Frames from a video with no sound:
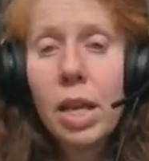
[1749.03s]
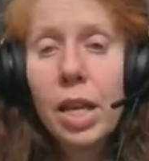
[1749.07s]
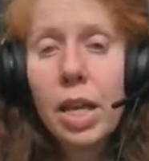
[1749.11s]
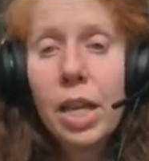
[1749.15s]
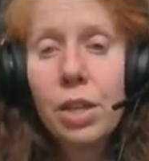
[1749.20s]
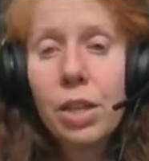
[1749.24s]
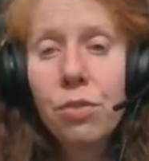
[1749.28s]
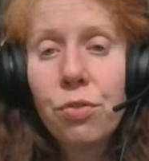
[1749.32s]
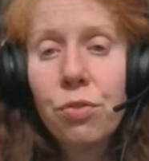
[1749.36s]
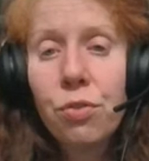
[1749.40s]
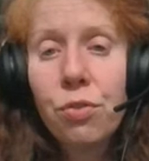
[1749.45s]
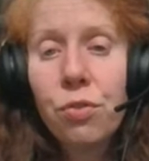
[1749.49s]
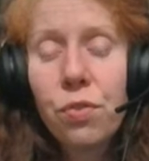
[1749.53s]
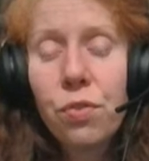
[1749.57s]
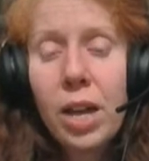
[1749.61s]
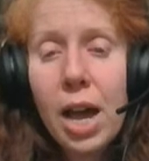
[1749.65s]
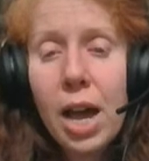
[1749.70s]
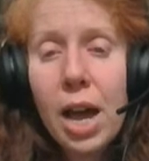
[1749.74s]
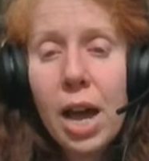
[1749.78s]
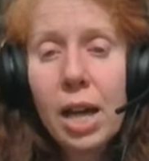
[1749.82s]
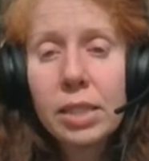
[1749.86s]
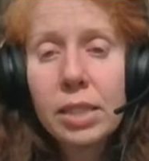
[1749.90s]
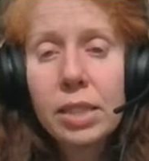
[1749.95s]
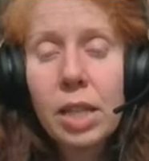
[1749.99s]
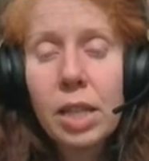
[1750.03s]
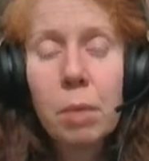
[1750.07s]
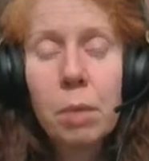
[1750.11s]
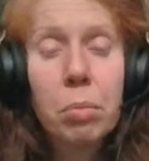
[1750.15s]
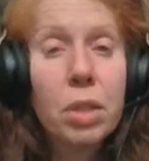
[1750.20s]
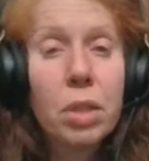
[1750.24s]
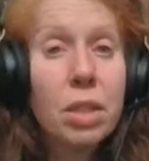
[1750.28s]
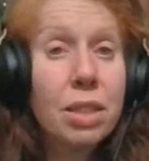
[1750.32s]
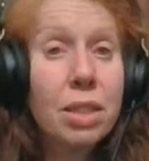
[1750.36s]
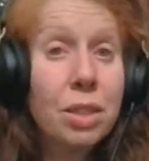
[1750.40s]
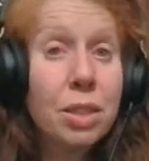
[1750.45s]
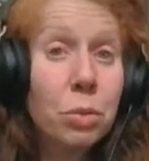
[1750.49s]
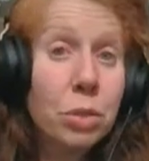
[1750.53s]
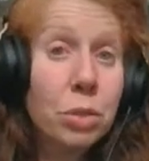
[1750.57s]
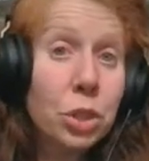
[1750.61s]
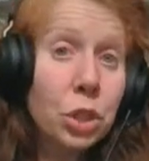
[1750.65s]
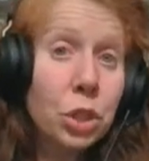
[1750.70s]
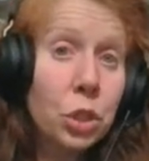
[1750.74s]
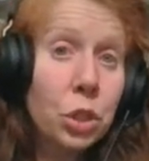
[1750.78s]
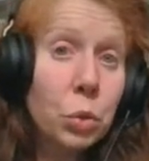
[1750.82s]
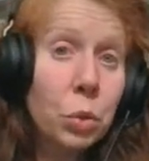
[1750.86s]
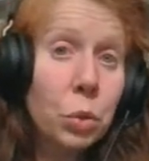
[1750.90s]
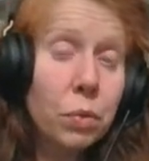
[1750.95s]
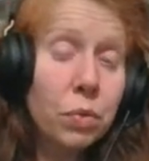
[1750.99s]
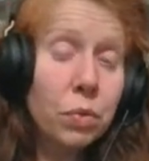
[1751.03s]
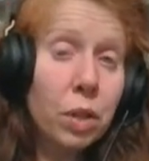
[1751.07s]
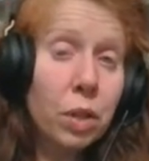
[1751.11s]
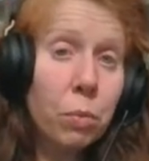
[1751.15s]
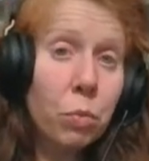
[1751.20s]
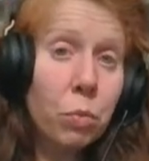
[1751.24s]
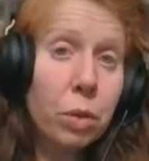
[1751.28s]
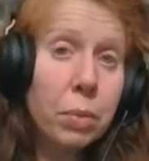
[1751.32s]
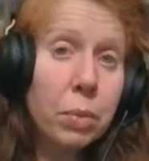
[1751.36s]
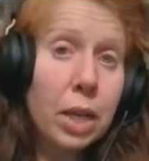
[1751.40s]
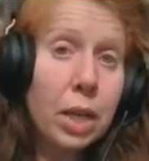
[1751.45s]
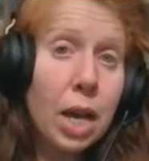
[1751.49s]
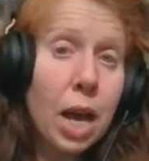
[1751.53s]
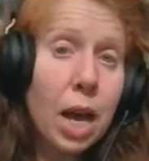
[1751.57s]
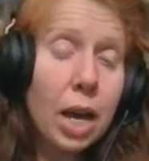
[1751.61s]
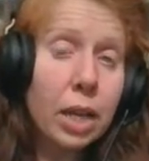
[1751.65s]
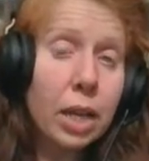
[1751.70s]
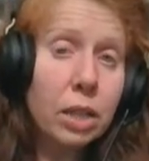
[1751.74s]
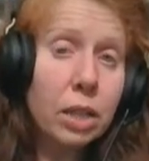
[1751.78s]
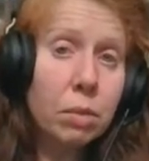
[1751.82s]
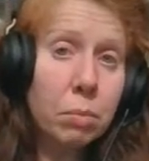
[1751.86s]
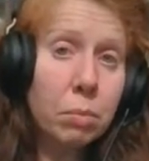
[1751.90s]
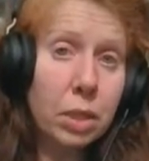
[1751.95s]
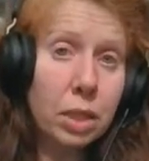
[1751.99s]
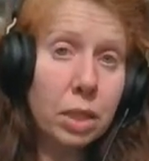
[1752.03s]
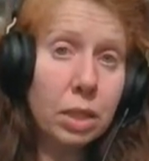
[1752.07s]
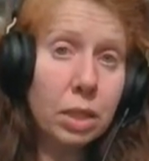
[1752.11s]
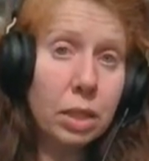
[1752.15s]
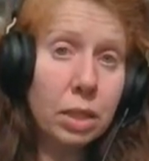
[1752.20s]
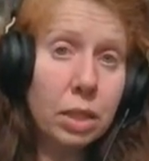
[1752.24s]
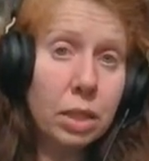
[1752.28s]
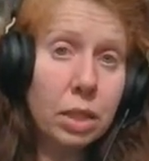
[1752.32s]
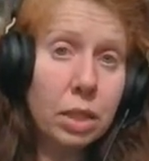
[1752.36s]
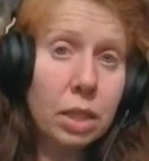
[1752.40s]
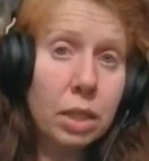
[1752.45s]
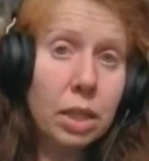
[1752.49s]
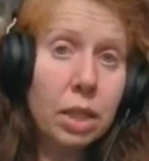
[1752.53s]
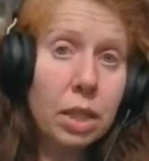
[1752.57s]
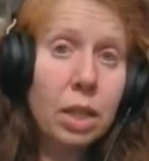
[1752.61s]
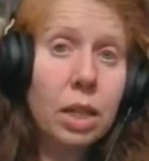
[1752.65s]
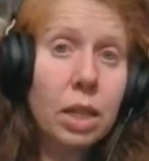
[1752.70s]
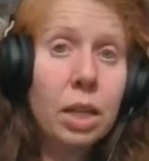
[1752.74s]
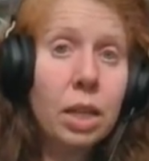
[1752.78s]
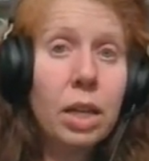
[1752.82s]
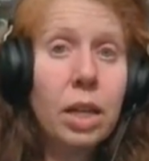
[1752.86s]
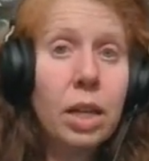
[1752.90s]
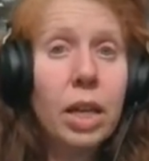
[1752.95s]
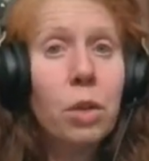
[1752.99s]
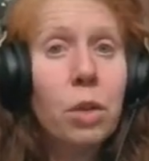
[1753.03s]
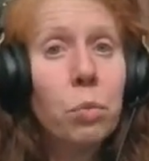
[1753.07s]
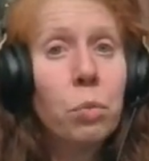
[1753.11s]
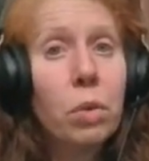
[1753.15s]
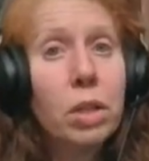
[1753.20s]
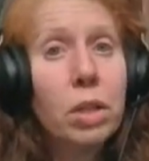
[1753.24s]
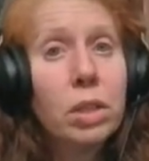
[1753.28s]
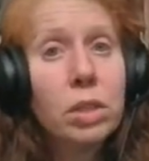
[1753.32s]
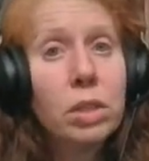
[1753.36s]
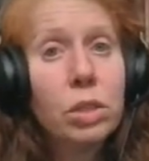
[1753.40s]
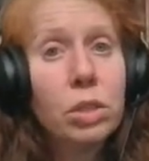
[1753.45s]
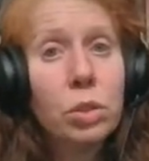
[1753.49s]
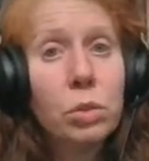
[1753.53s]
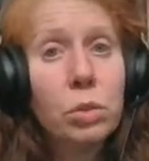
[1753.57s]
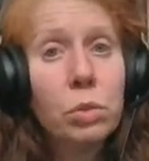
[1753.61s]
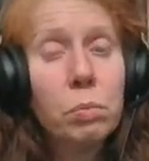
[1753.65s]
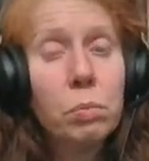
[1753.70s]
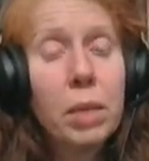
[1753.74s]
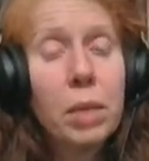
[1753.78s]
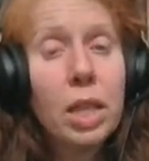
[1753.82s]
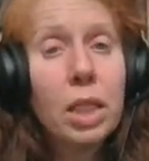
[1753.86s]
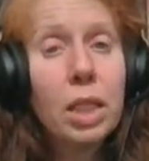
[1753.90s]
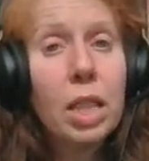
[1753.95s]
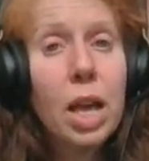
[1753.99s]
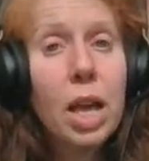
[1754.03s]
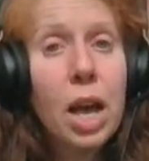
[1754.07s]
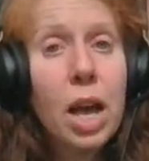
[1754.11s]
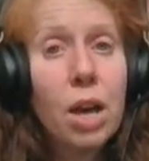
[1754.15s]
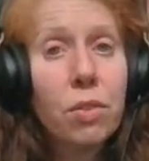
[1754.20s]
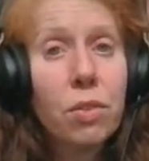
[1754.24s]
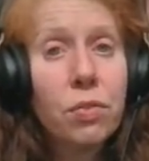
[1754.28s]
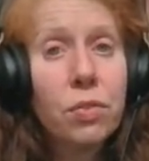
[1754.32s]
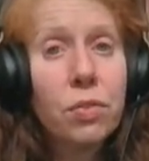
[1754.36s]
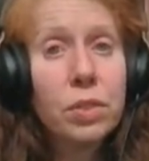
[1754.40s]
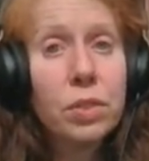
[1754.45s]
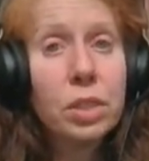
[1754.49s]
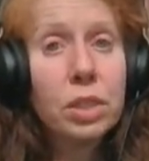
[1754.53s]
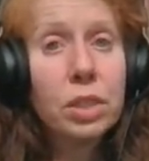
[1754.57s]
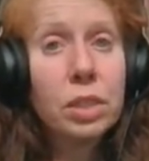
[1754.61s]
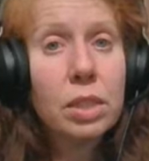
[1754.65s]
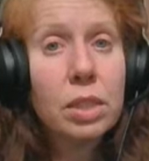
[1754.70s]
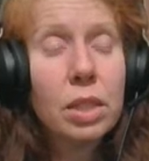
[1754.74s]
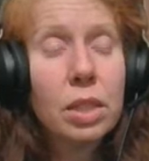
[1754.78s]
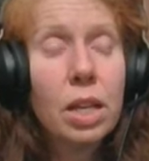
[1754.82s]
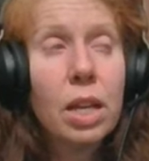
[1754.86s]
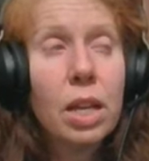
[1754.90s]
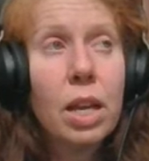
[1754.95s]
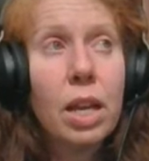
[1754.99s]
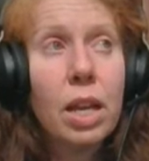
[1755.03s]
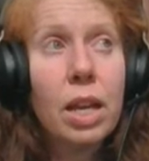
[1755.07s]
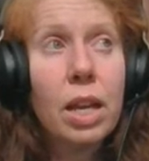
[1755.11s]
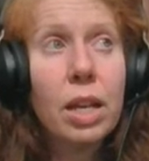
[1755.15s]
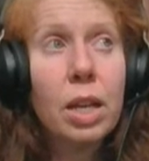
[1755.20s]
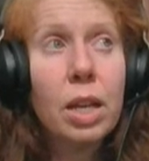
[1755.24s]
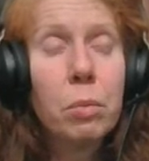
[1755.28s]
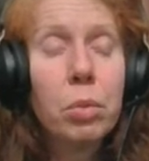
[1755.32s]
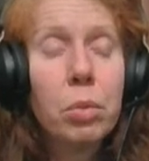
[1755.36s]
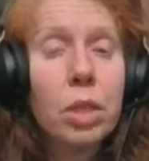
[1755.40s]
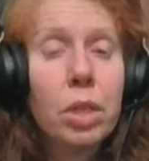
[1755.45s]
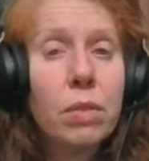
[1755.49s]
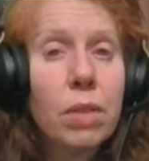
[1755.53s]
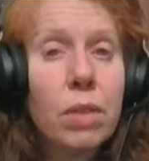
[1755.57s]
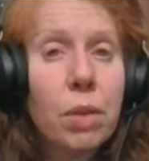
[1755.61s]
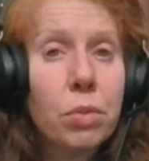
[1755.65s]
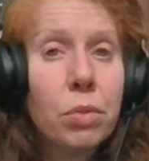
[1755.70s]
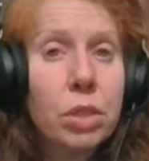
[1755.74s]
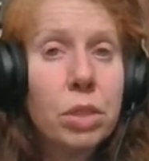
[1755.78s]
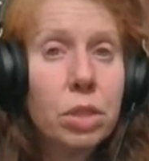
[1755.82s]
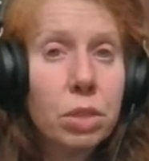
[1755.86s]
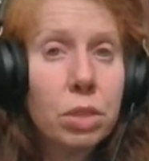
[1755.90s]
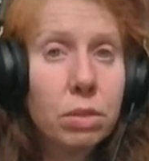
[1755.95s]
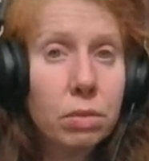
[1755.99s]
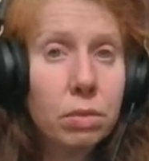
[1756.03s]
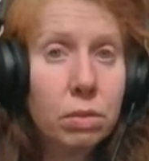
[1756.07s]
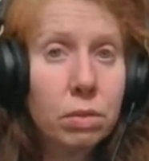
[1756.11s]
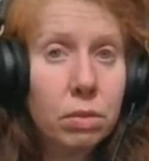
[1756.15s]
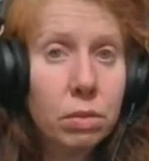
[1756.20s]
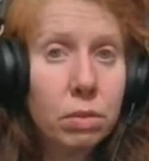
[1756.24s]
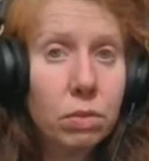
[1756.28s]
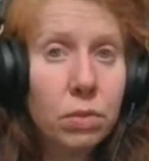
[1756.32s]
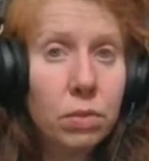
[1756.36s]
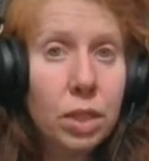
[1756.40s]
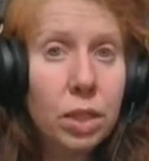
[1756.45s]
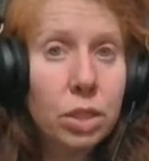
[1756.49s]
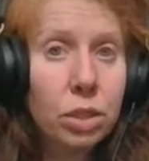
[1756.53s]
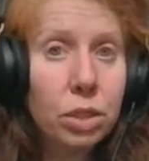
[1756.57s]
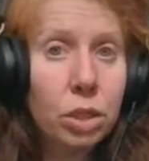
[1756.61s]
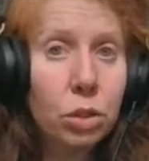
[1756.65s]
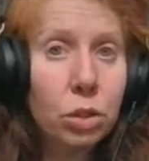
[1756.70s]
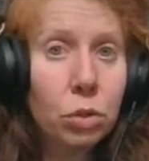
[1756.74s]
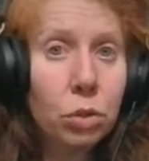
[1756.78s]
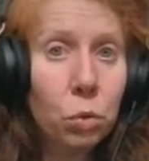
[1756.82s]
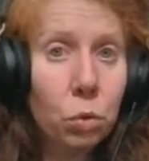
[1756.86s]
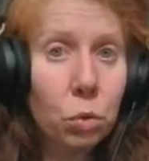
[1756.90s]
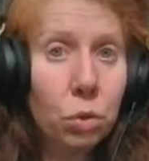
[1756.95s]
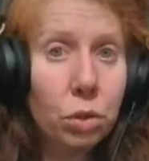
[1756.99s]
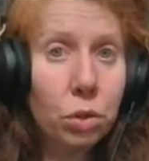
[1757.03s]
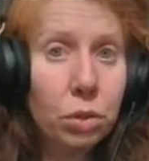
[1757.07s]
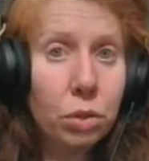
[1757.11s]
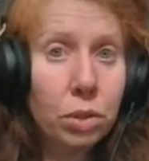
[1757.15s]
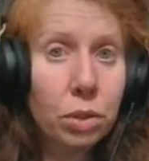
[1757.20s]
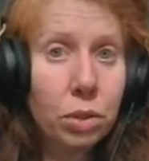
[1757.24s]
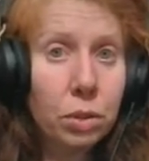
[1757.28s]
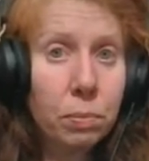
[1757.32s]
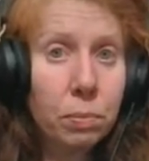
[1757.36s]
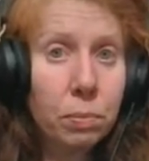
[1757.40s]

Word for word: In fact, I believe that there were two of them, one behind me and one to my left. And I believe I was facing north.